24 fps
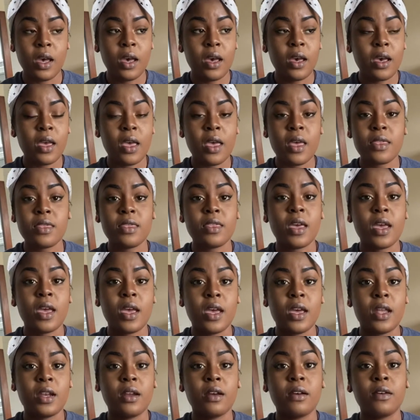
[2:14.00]
and
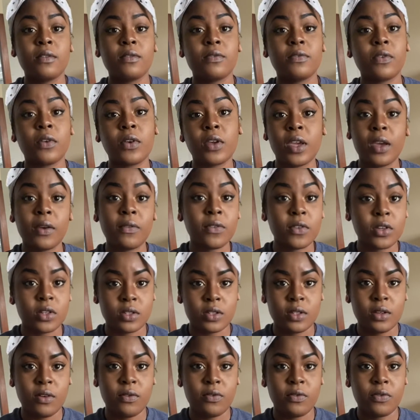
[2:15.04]
then forgive
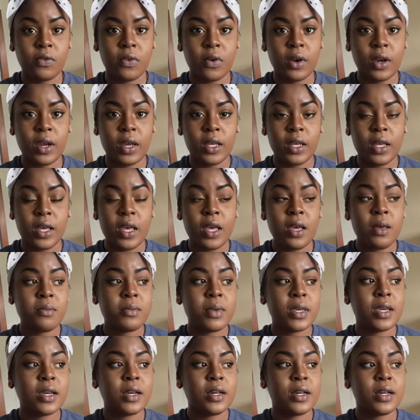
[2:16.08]
yourself for it,
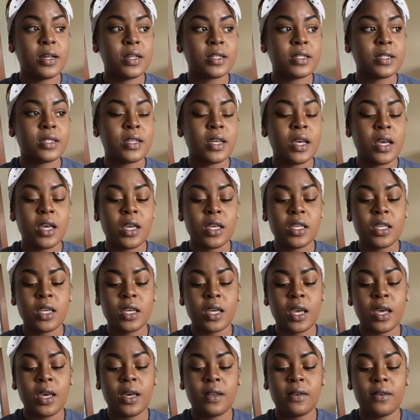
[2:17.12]
because you
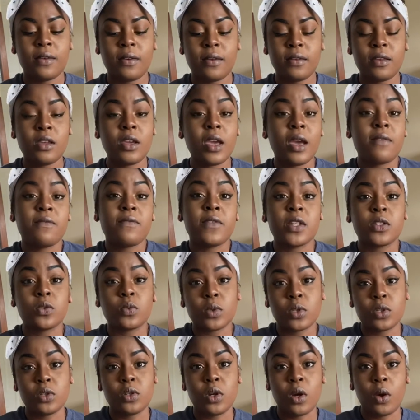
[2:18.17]
can't fix what
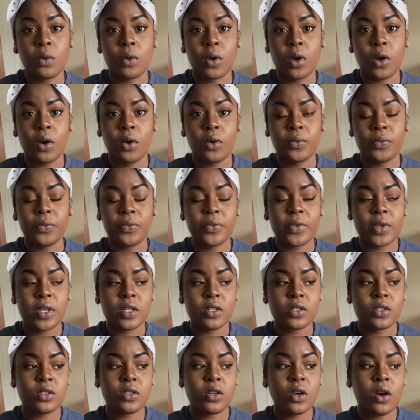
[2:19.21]
you don't know.
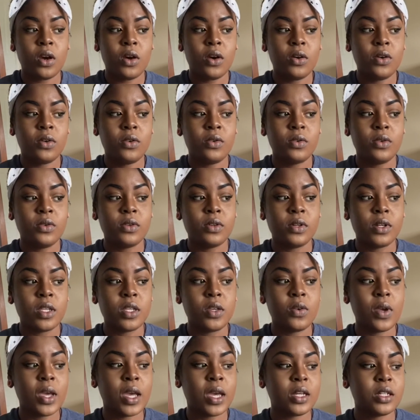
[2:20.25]
So you
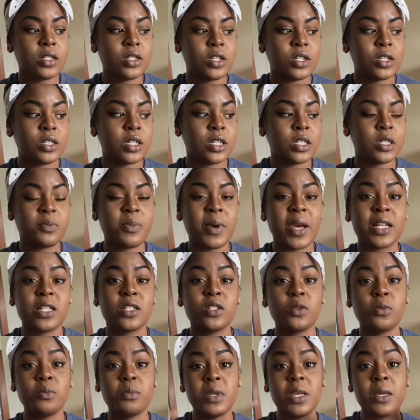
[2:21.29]
can't just expect to
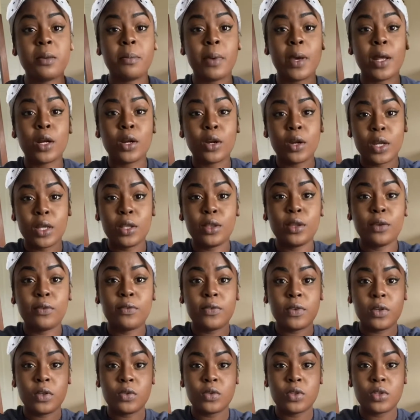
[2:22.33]
be better in the
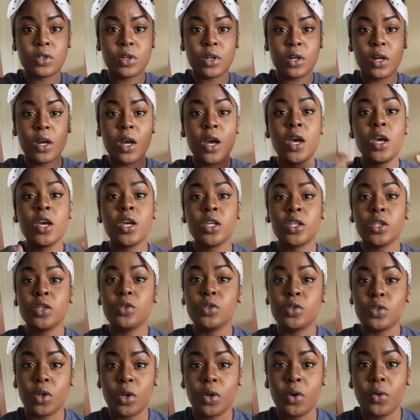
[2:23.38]
future. You
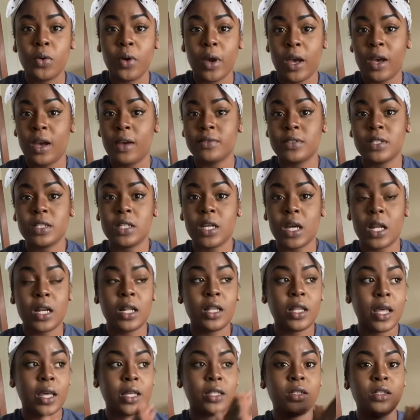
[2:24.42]
do have to kind of
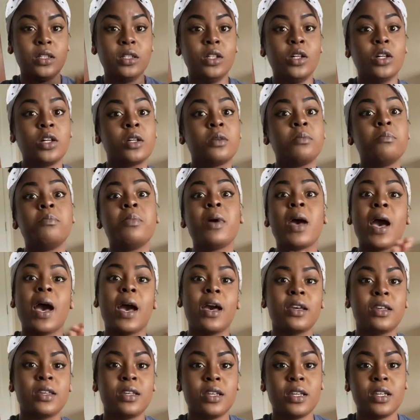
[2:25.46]
like look
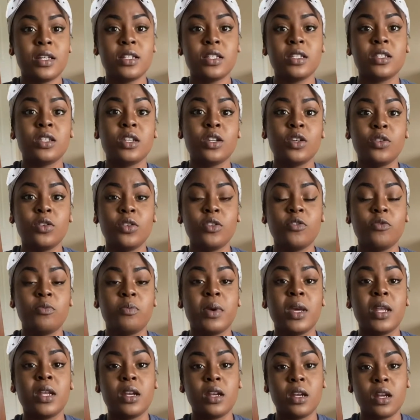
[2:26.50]
back and see who you've
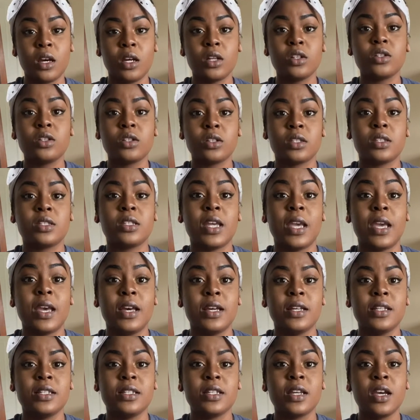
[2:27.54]
been and understand